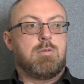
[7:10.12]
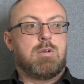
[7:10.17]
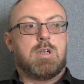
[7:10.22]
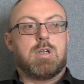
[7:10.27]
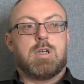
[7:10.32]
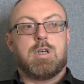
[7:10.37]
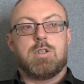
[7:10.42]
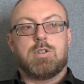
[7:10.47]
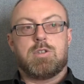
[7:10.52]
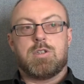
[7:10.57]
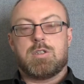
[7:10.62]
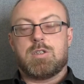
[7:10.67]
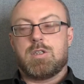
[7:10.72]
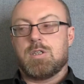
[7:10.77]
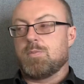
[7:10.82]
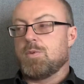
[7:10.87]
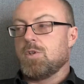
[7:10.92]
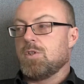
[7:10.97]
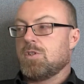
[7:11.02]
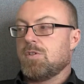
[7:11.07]
who I liked just
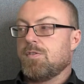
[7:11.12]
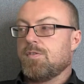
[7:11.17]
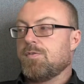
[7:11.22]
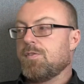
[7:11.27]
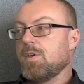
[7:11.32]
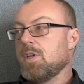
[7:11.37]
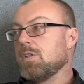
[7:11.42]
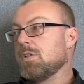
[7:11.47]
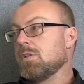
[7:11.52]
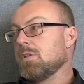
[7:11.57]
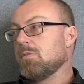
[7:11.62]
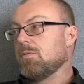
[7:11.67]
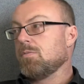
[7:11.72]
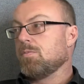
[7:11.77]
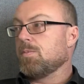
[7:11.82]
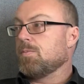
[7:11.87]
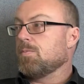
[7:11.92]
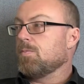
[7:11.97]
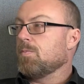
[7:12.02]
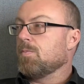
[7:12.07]
as much as friends who
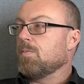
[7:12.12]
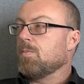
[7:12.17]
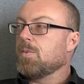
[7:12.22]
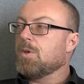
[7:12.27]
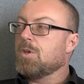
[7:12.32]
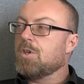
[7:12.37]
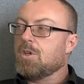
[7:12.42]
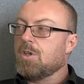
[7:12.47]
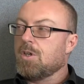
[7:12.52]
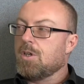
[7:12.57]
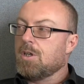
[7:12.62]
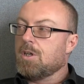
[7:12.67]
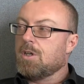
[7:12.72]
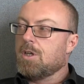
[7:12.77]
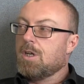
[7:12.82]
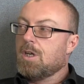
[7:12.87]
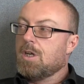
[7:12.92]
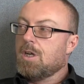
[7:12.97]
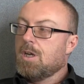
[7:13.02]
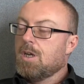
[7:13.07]
were.
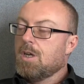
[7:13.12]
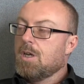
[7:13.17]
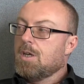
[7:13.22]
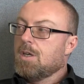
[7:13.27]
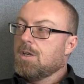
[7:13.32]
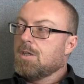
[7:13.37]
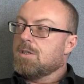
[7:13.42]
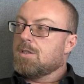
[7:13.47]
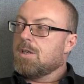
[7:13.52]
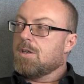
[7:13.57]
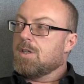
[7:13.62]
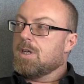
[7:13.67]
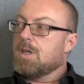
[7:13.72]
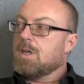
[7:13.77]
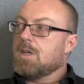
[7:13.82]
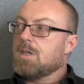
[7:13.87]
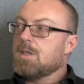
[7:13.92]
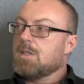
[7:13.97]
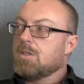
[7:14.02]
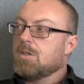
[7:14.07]
So then
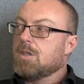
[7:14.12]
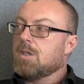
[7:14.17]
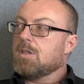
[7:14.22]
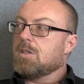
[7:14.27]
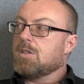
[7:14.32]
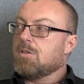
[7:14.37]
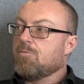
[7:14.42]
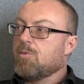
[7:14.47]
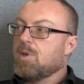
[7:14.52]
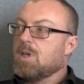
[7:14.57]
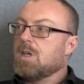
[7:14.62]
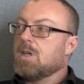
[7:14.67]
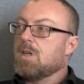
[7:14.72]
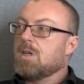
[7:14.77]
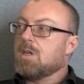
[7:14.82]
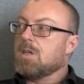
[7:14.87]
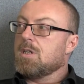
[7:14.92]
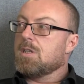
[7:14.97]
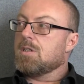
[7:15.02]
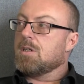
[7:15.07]
I started to
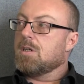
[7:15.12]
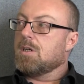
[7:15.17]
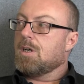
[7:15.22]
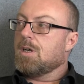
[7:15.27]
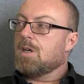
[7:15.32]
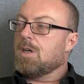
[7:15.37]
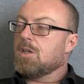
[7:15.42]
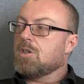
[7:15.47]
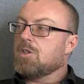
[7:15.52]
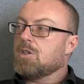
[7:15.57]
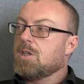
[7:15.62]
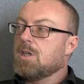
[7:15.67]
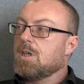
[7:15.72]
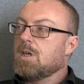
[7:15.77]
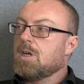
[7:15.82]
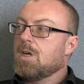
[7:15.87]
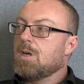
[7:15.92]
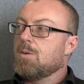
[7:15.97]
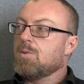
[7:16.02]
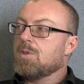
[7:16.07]
realise that actually
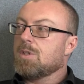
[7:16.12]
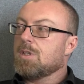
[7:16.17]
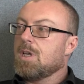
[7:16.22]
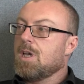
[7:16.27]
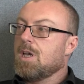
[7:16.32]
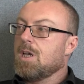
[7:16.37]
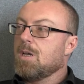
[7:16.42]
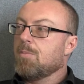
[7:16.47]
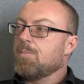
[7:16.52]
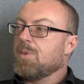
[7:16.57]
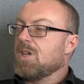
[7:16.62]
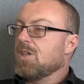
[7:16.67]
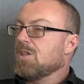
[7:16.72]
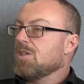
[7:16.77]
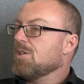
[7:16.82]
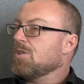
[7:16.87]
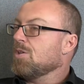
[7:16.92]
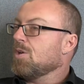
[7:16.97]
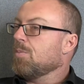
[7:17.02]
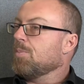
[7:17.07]
I was getting a bit
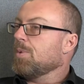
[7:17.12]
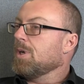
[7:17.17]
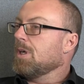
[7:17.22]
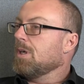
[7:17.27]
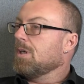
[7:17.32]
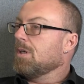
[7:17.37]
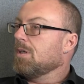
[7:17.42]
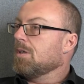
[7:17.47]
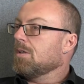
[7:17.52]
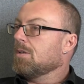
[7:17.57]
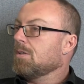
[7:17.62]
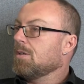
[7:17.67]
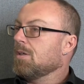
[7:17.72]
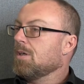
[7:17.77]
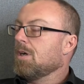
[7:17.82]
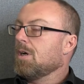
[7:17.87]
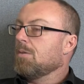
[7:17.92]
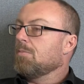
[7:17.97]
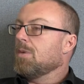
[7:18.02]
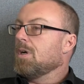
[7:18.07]
snobby,
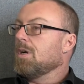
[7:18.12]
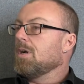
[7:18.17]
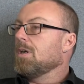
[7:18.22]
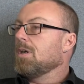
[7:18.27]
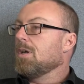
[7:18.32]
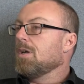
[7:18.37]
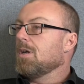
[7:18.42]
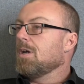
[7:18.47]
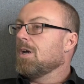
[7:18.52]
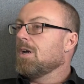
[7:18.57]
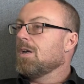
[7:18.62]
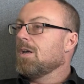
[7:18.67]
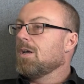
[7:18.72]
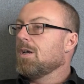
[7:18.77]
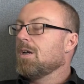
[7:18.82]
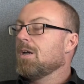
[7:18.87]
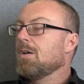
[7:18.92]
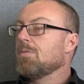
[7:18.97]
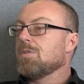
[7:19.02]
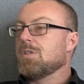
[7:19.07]
like my,
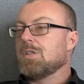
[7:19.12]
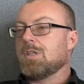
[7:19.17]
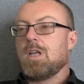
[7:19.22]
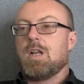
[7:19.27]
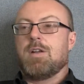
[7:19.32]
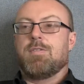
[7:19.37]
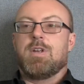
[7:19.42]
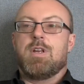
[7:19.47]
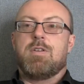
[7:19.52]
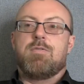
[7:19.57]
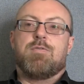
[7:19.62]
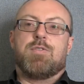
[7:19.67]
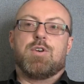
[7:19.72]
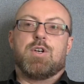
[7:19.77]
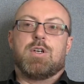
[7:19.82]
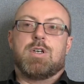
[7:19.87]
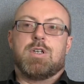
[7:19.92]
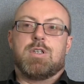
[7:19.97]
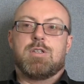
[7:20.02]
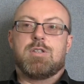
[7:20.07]
I was kind of an
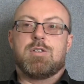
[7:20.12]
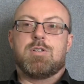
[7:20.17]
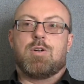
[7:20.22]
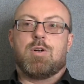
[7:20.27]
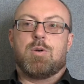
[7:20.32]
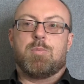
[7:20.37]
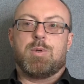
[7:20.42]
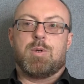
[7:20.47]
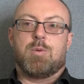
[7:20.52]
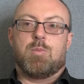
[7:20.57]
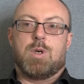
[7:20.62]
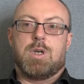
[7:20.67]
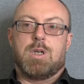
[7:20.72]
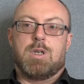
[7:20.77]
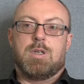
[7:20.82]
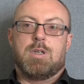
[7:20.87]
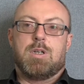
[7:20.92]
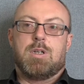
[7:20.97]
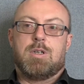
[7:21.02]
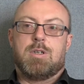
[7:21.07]
inverted snob in a
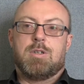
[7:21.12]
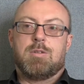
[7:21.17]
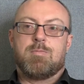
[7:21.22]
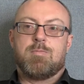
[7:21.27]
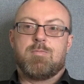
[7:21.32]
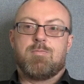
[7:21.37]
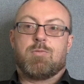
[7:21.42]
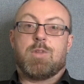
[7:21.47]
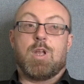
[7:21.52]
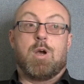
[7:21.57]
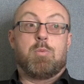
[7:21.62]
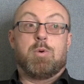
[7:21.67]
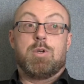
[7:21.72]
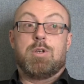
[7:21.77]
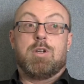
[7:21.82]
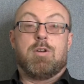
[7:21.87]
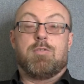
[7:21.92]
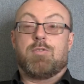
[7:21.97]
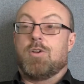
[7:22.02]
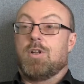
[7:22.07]
way. I
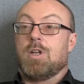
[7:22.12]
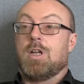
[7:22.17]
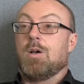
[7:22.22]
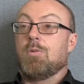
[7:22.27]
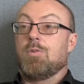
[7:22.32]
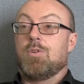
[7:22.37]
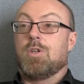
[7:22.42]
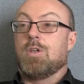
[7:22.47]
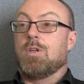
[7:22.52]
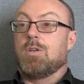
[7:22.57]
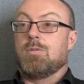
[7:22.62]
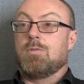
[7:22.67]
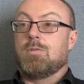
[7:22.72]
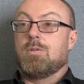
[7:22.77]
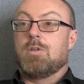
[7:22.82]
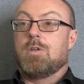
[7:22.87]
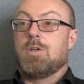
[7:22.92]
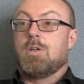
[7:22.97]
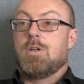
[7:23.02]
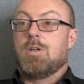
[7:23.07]
wouldn't have gone out with
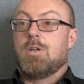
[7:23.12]
you